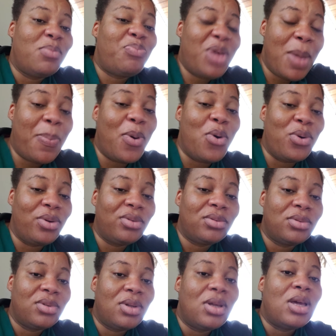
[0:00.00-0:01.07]
people,
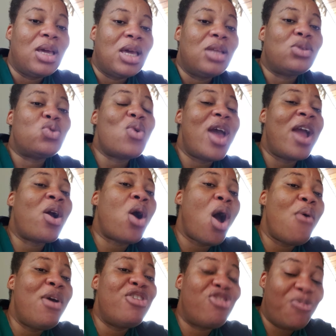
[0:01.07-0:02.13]
to
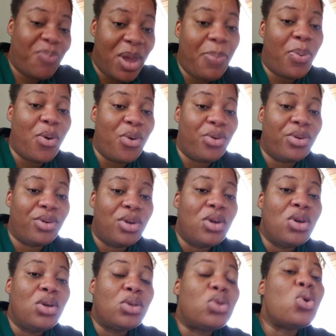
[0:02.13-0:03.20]
encourage people,
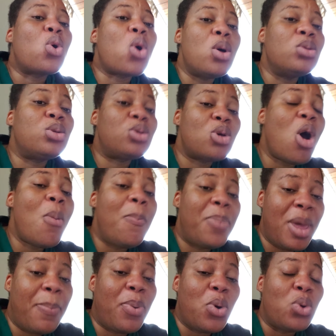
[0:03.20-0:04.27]
to console
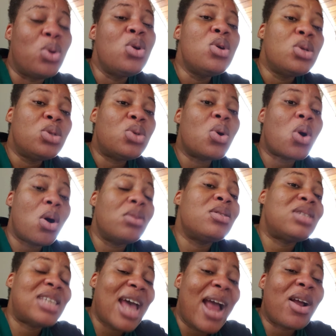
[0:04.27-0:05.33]
people, to
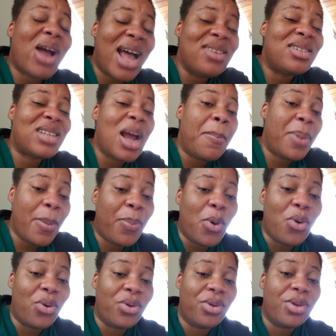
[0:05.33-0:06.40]
counsel
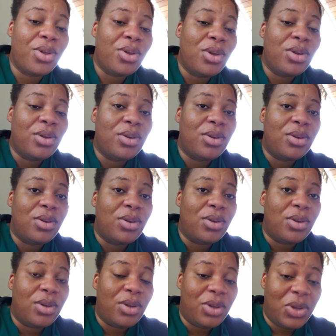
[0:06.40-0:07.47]
people.
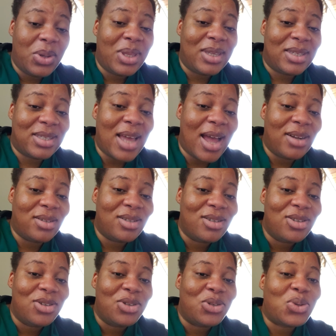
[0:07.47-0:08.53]
You understand?
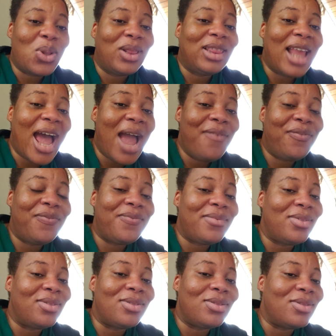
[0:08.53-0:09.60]
So life
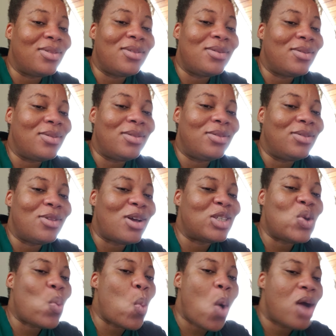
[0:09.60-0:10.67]

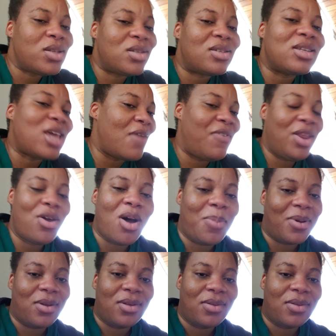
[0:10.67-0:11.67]
doesn't worth giving up.